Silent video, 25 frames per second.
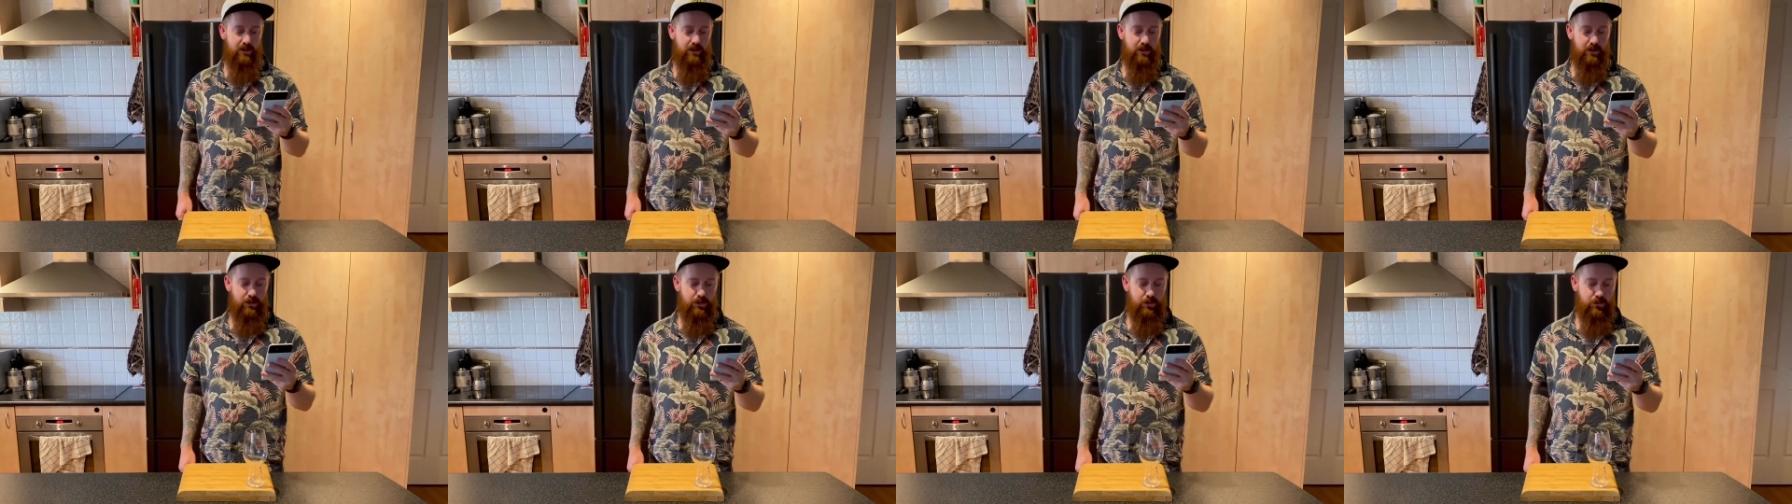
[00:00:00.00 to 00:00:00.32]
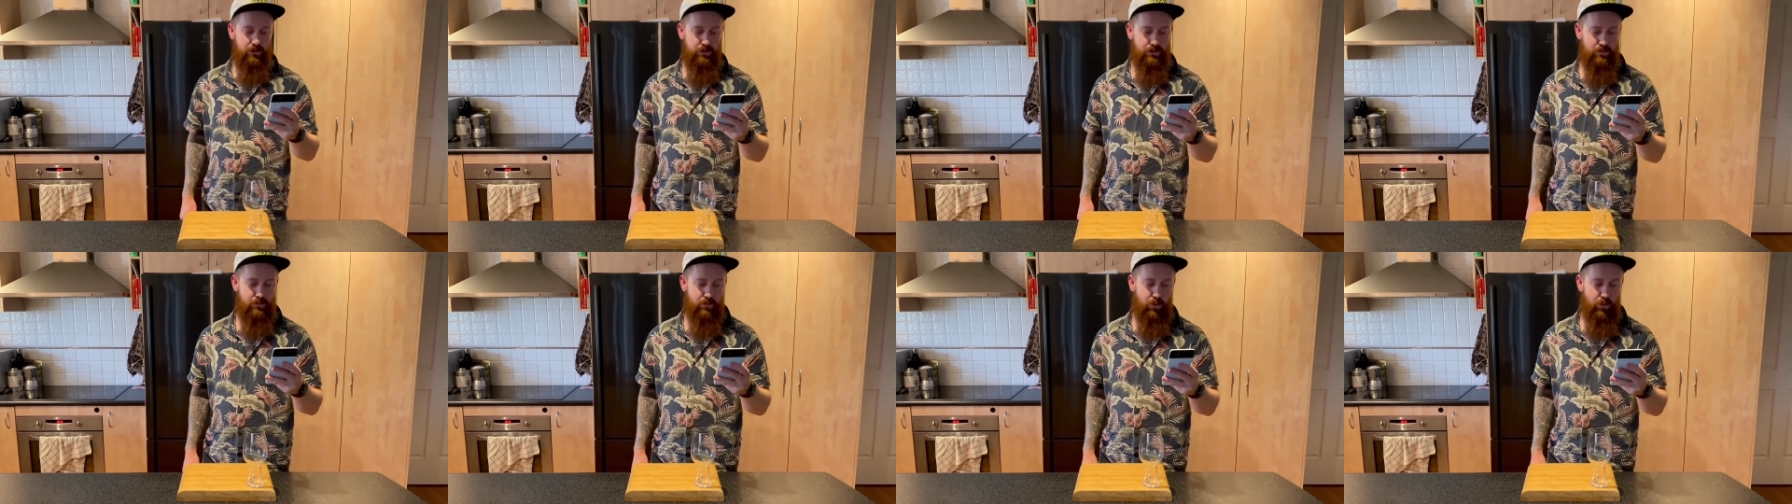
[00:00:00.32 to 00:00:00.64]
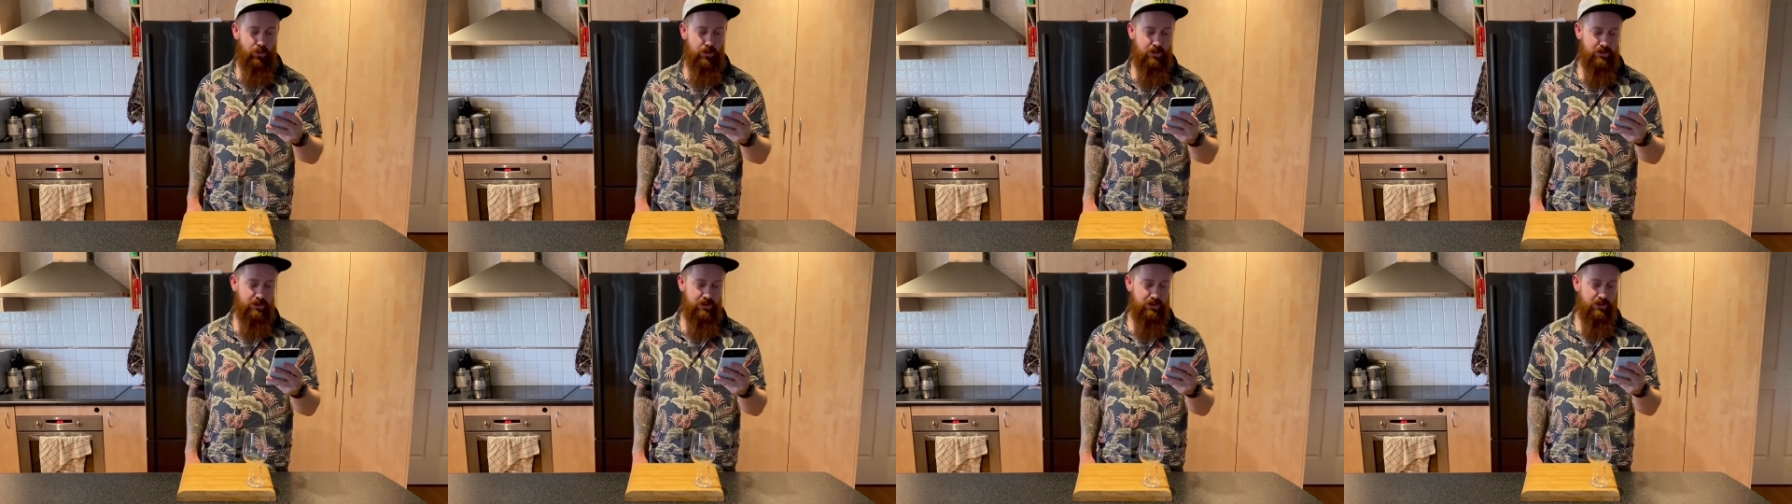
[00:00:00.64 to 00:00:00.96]
who's more
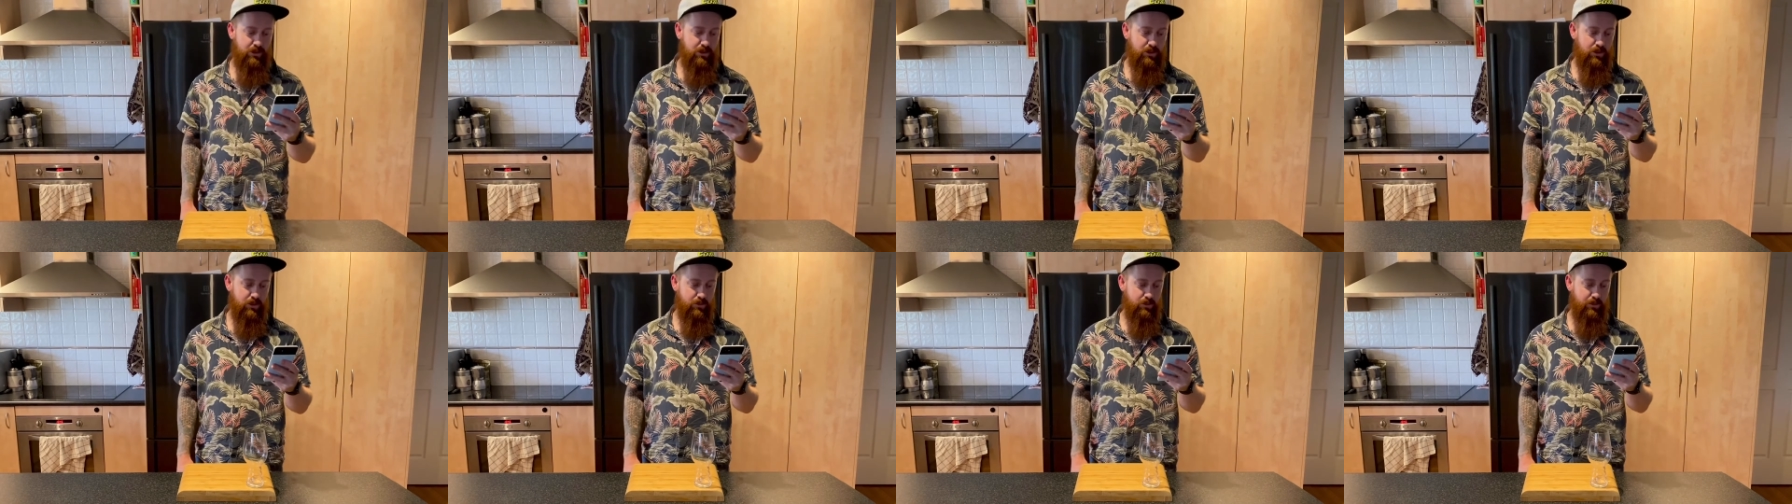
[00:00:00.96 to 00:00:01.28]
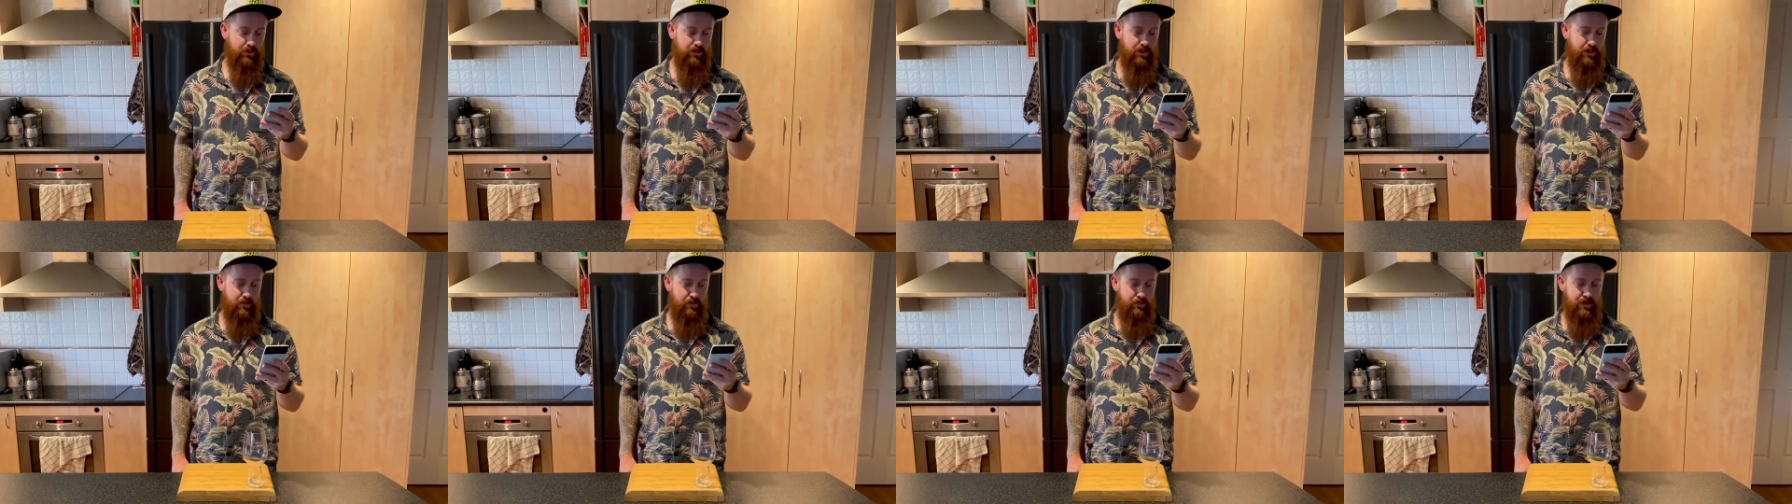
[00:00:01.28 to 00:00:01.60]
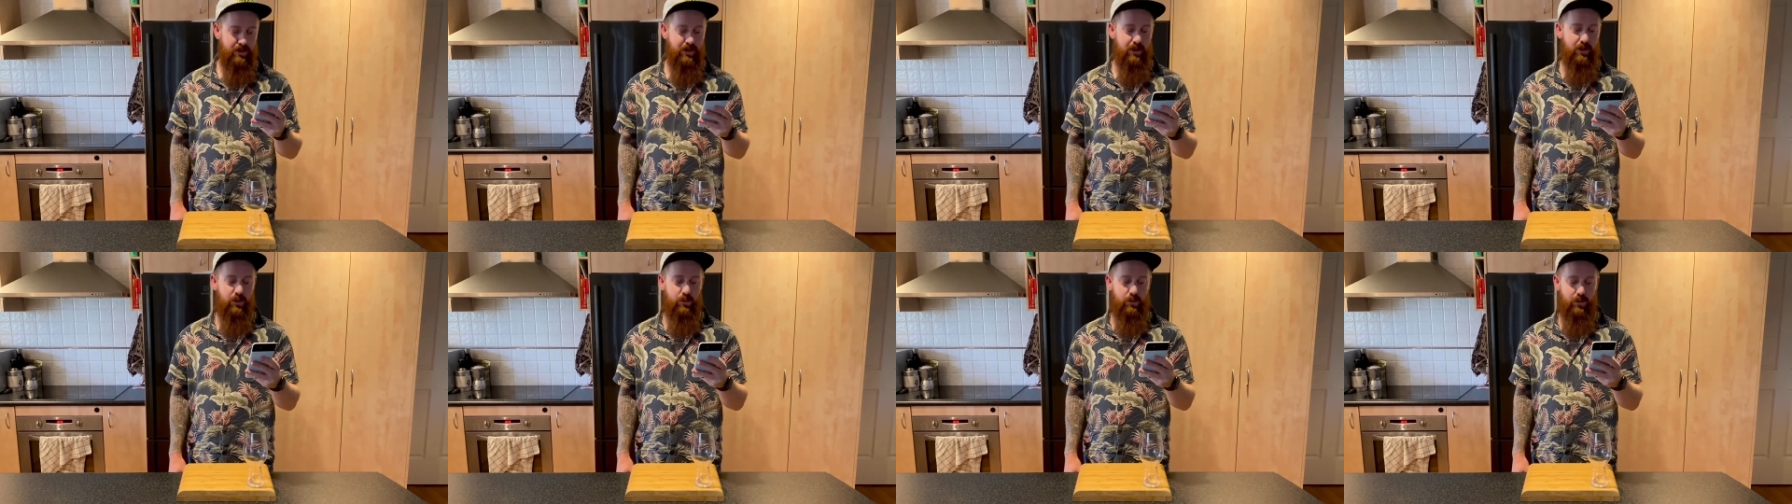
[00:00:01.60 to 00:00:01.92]
concerned with the
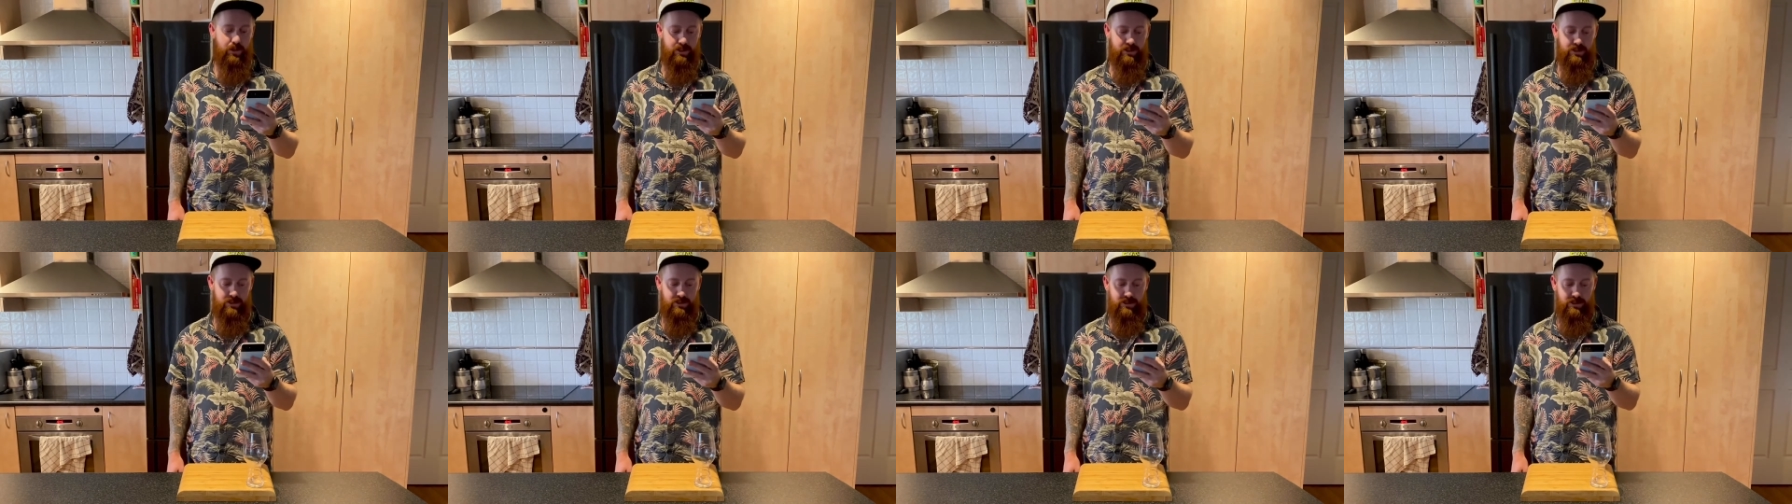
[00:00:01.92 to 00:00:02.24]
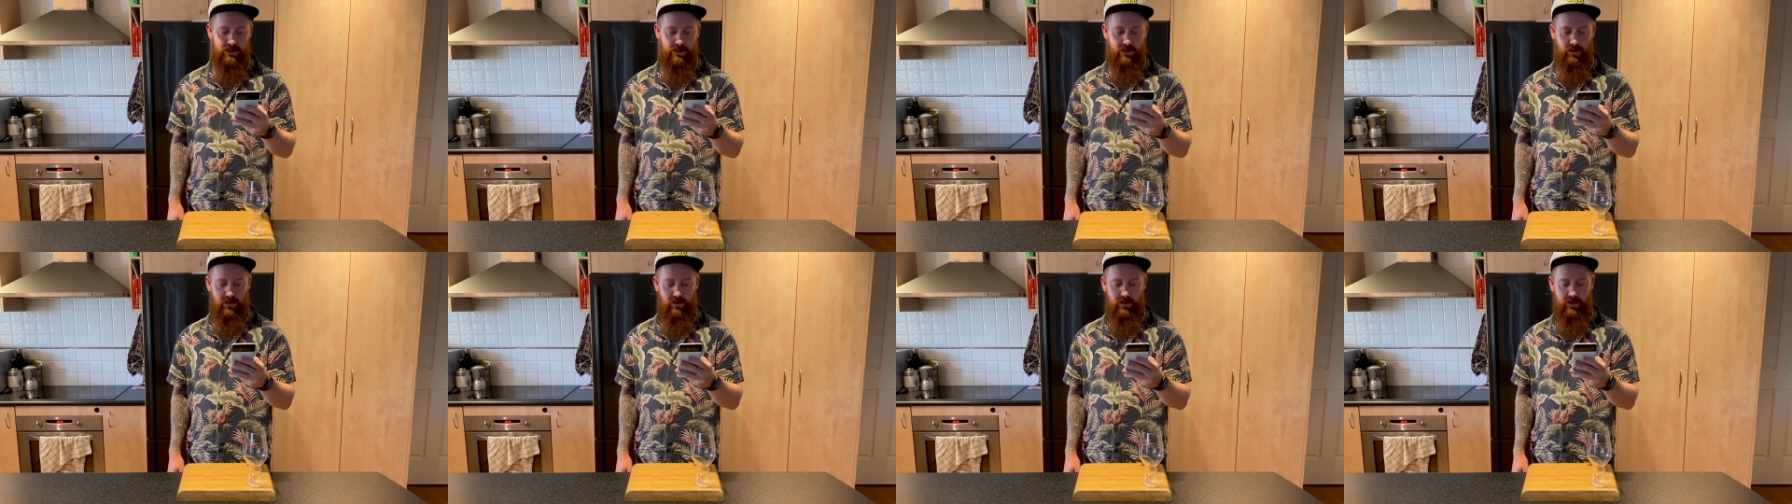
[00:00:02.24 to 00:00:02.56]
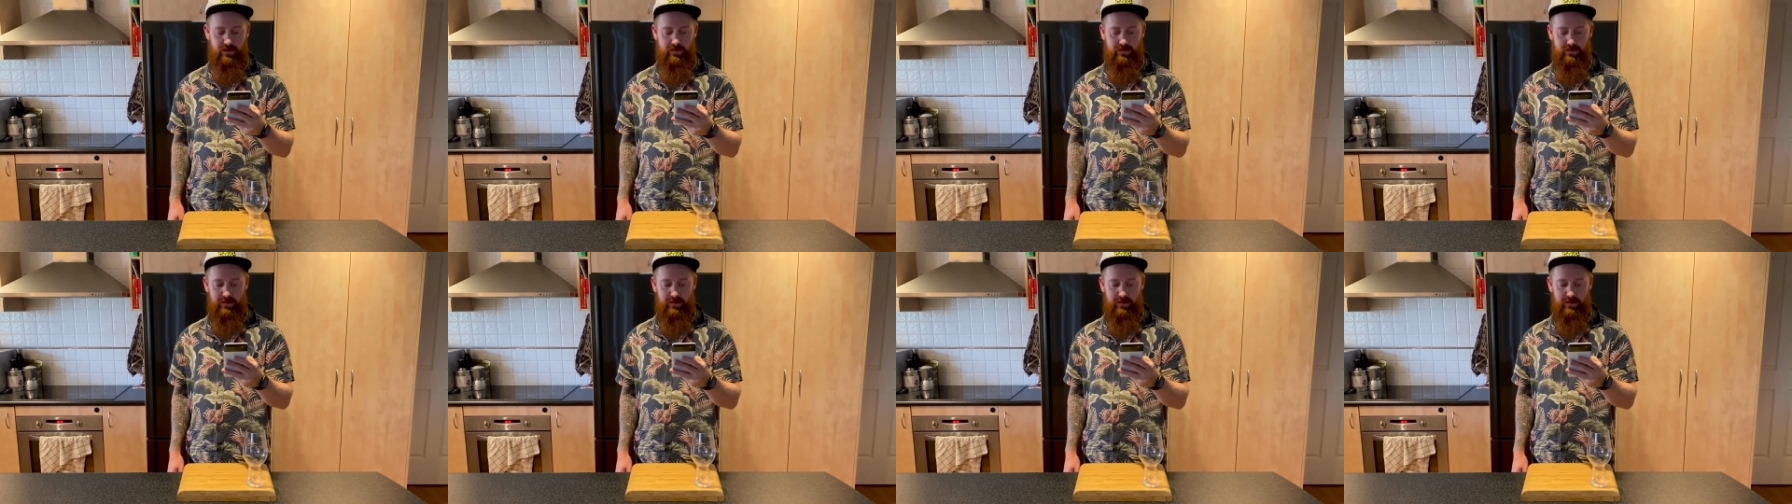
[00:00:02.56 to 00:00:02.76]
bigger questions in life